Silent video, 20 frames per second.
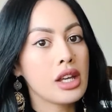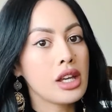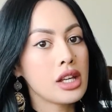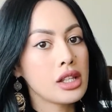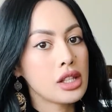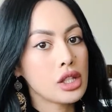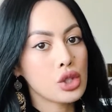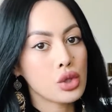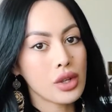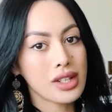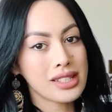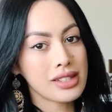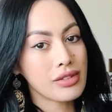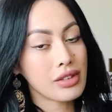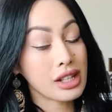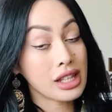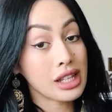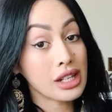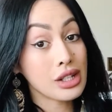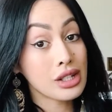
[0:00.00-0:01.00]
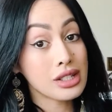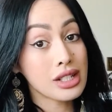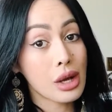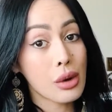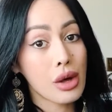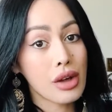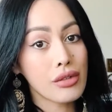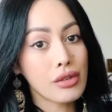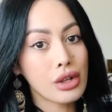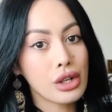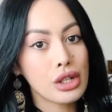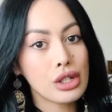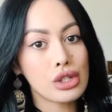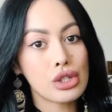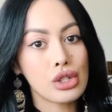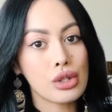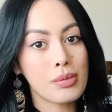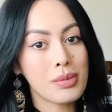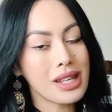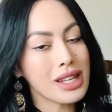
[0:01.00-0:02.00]
The choice of cleaners, however,
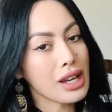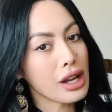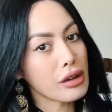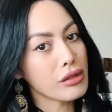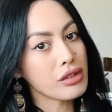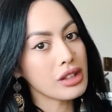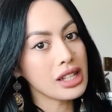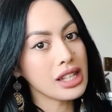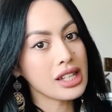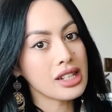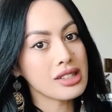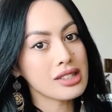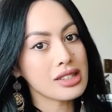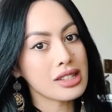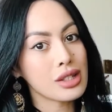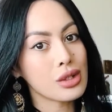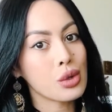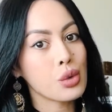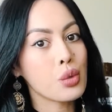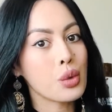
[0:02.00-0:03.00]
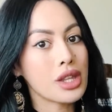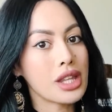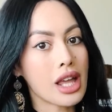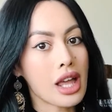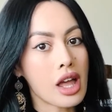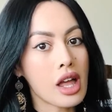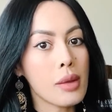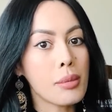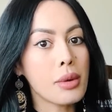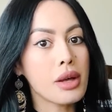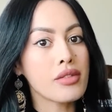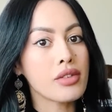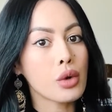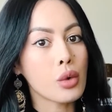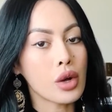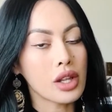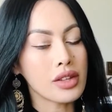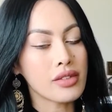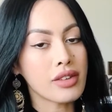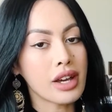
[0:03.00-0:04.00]
should be carefully considered with the help of a
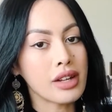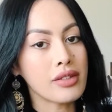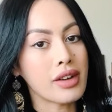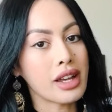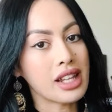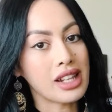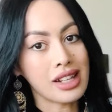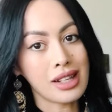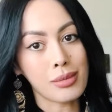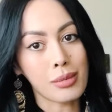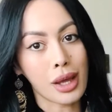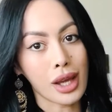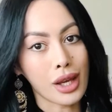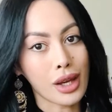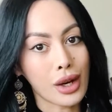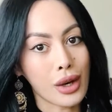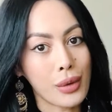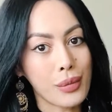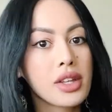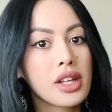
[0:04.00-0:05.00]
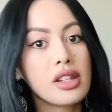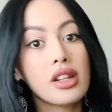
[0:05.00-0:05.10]
qualified violin maker.